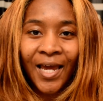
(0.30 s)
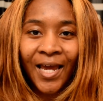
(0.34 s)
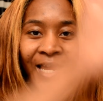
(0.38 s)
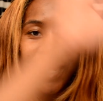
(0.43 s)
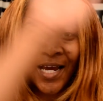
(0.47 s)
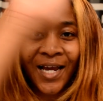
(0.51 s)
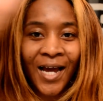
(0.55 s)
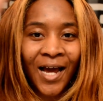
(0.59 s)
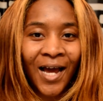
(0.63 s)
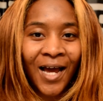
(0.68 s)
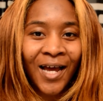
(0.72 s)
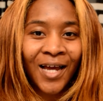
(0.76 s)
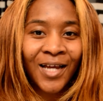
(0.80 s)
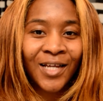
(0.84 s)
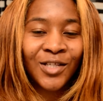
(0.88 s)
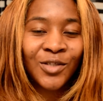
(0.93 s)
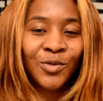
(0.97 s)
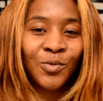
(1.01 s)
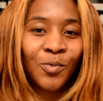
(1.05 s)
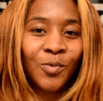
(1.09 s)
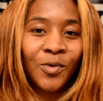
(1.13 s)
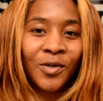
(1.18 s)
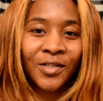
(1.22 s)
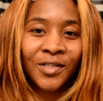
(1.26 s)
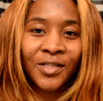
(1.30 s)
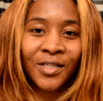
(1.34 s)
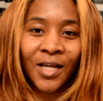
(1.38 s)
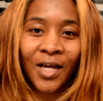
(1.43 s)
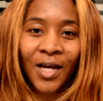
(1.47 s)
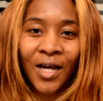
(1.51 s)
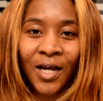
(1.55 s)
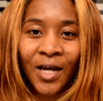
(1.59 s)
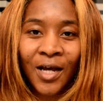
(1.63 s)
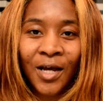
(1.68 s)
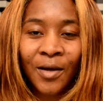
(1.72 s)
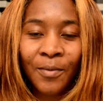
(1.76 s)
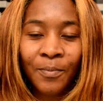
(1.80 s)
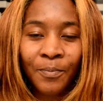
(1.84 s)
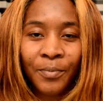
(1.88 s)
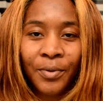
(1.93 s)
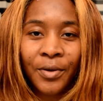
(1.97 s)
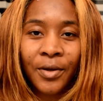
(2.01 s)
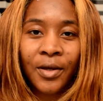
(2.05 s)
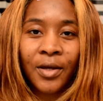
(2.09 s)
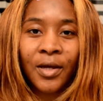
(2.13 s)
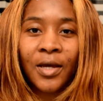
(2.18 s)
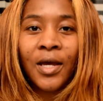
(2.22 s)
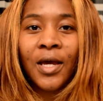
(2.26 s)
Hey guys, what's up
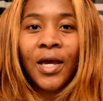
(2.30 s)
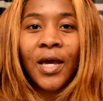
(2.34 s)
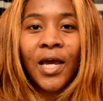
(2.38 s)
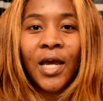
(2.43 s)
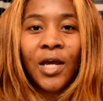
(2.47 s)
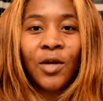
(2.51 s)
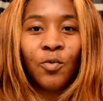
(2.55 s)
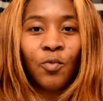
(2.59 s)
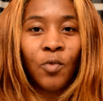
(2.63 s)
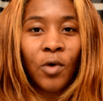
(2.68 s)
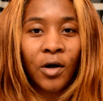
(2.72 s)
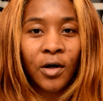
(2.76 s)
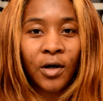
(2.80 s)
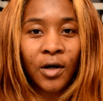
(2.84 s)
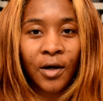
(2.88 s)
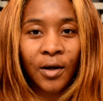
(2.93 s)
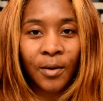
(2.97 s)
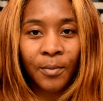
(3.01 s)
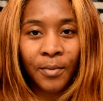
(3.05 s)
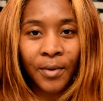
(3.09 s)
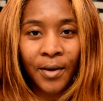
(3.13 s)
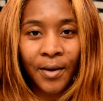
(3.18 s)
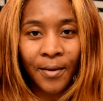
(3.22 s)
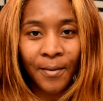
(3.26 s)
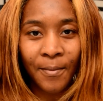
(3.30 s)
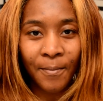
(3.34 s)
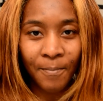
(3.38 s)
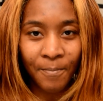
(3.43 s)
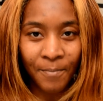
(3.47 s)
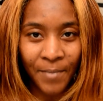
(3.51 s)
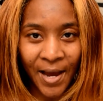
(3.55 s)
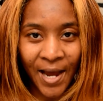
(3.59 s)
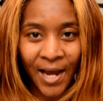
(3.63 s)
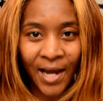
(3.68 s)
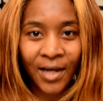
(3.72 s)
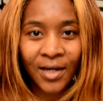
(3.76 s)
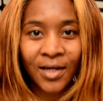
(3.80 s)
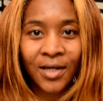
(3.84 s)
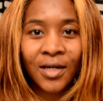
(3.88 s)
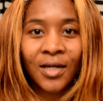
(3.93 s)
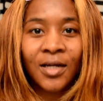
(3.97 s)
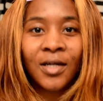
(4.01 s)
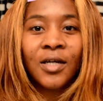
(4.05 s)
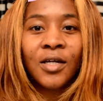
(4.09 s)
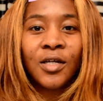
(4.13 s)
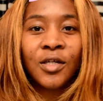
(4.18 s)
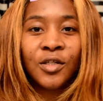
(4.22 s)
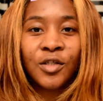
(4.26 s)
and welcome back
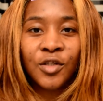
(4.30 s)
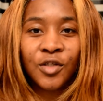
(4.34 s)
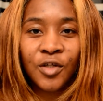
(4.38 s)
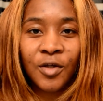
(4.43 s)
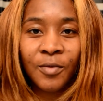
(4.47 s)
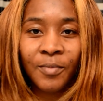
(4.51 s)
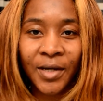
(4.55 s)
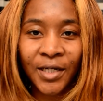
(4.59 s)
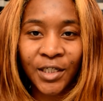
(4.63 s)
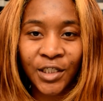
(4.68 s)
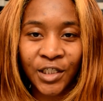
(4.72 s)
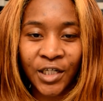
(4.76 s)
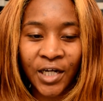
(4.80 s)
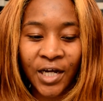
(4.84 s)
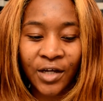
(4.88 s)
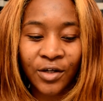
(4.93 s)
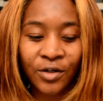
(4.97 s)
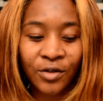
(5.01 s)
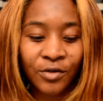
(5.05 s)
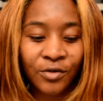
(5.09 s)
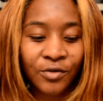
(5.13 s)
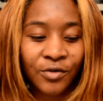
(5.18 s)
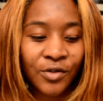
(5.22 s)
to my channel.